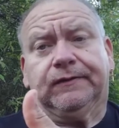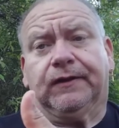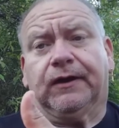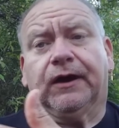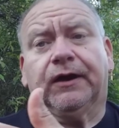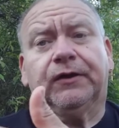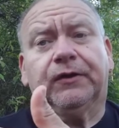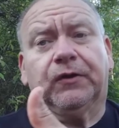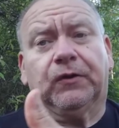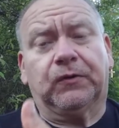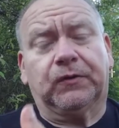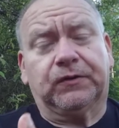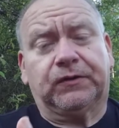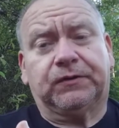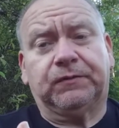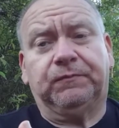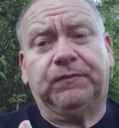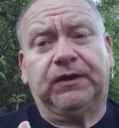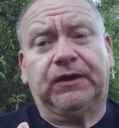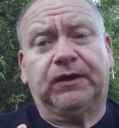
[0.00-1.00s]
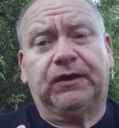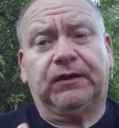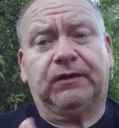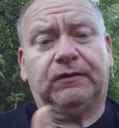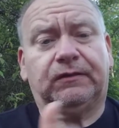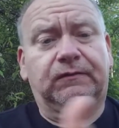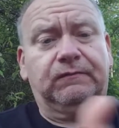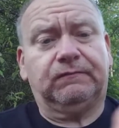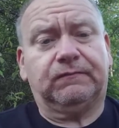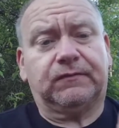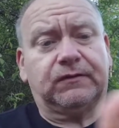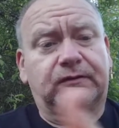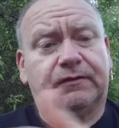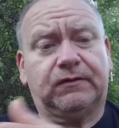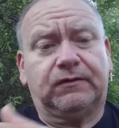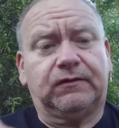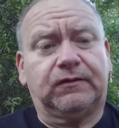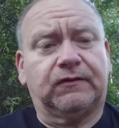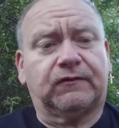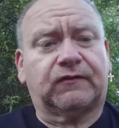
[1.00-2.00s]
Unknown to me,
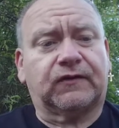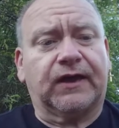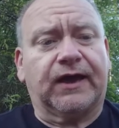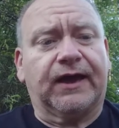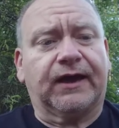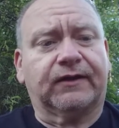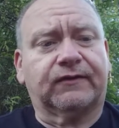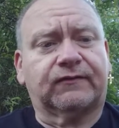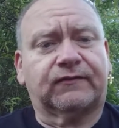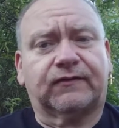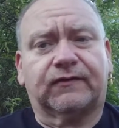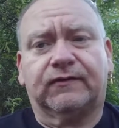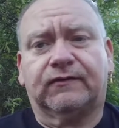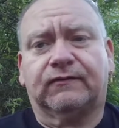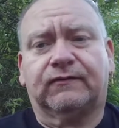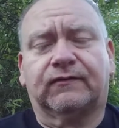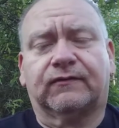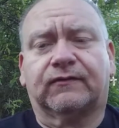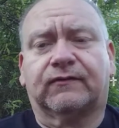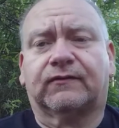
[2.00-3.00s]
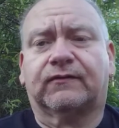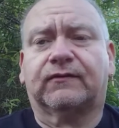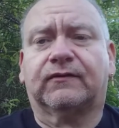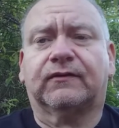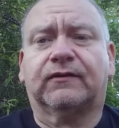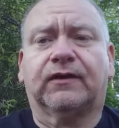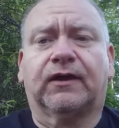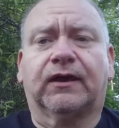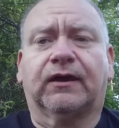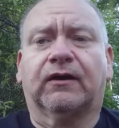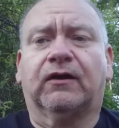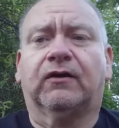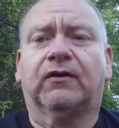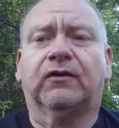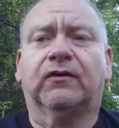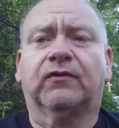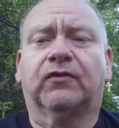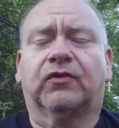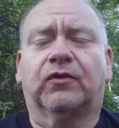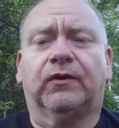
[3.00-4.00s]
this axe is like
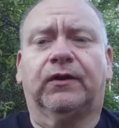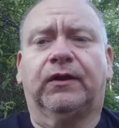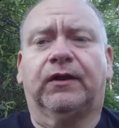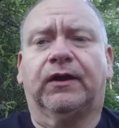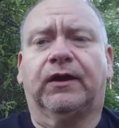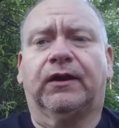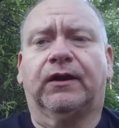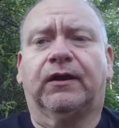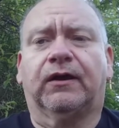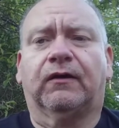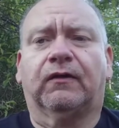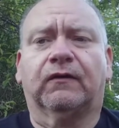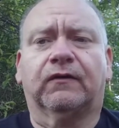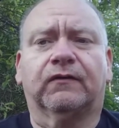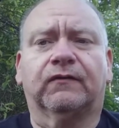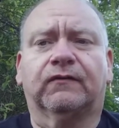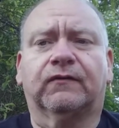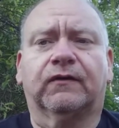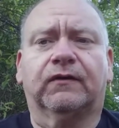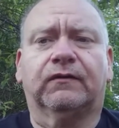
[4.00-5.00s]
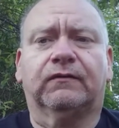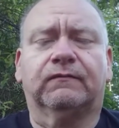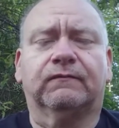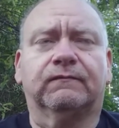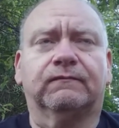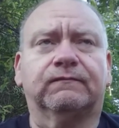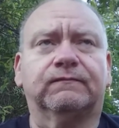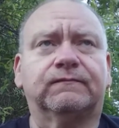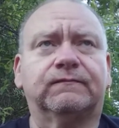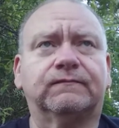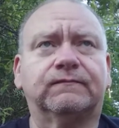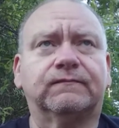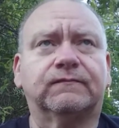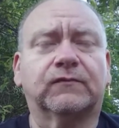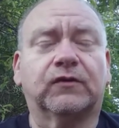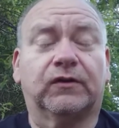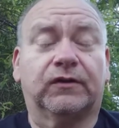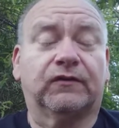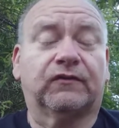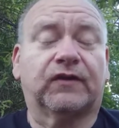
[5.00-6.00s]
$139, and
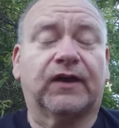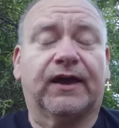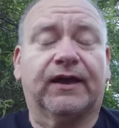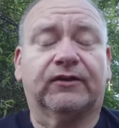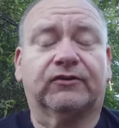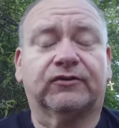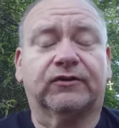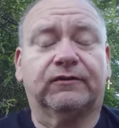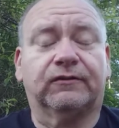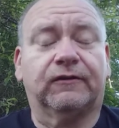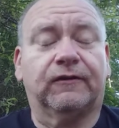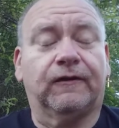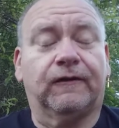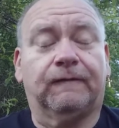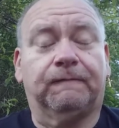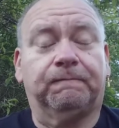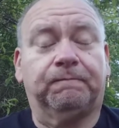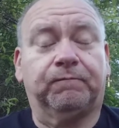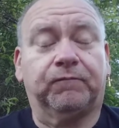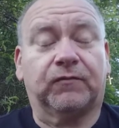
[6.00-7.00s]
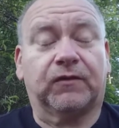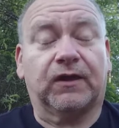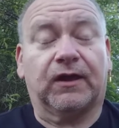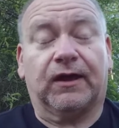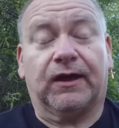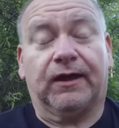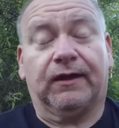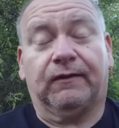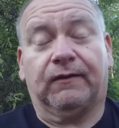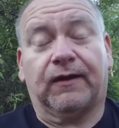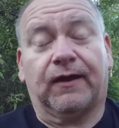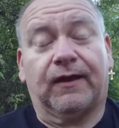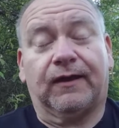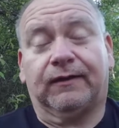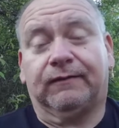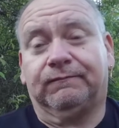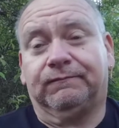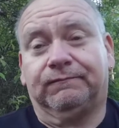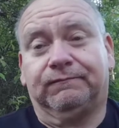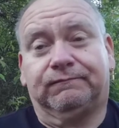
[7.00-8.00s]
or this hatchet, and I